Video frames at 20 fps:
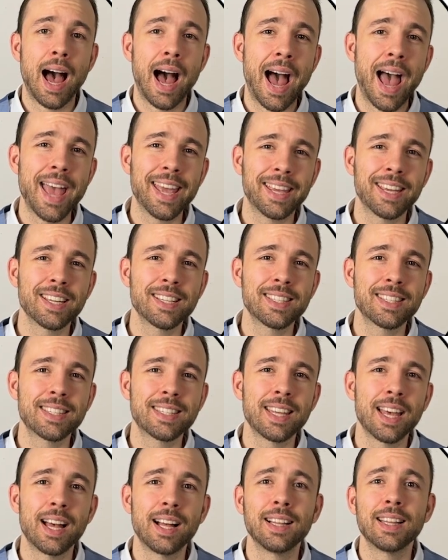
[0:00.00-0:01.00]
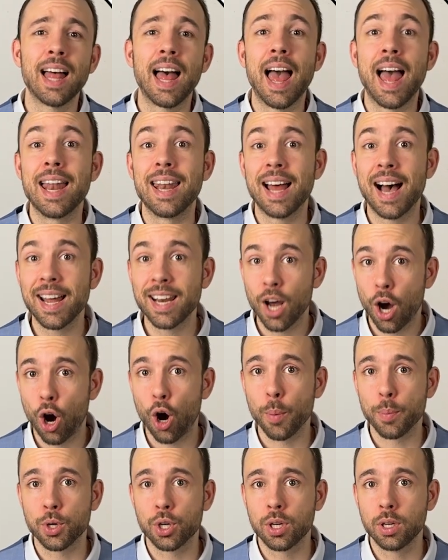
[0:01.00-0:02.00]
I can sell another
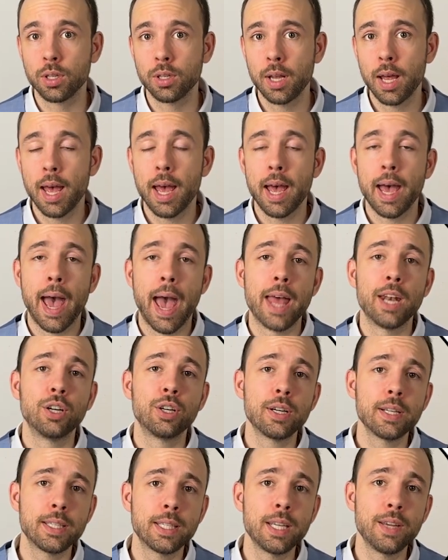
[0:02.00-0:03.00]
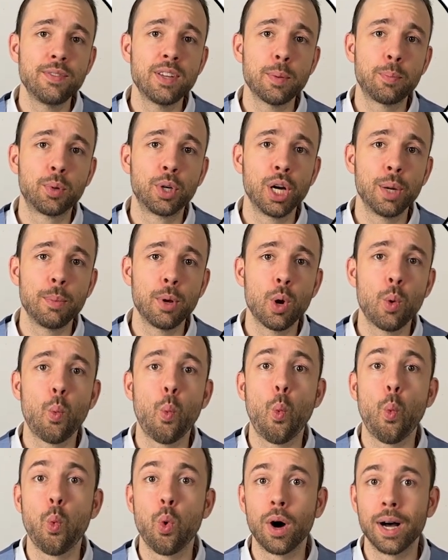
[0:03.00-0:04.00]
option and receive the premium
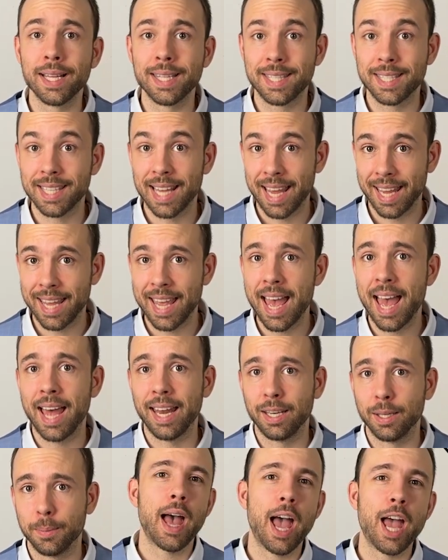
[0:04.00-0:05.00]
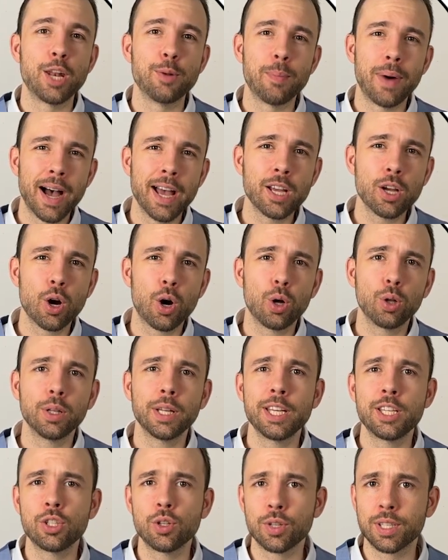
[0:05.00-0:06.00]
once again. And my goal
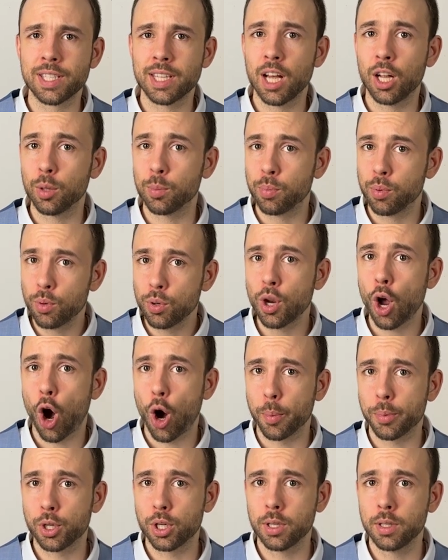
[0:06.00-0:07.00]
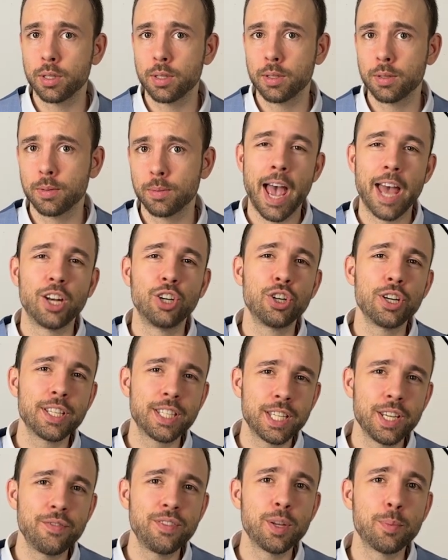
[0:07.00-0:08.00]
is to sell put options and
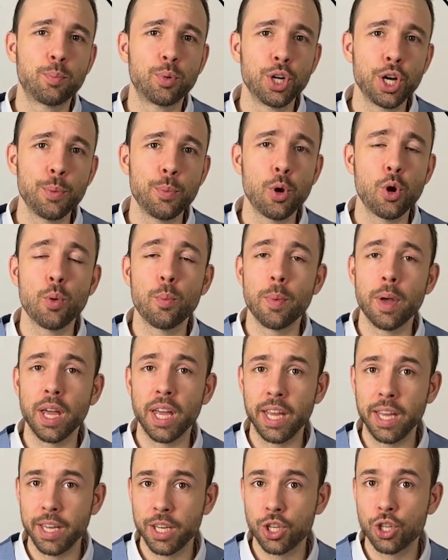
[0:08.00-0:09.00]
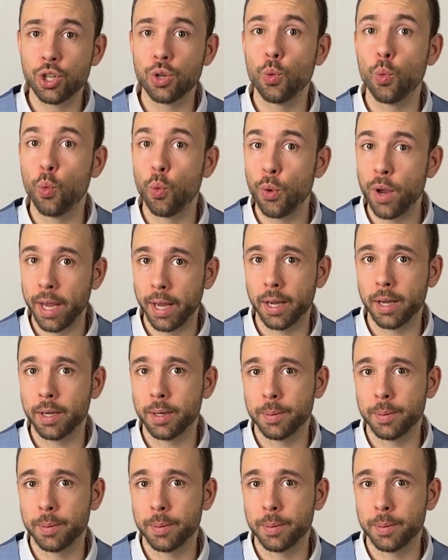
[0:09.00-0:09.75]
receive the premium each week.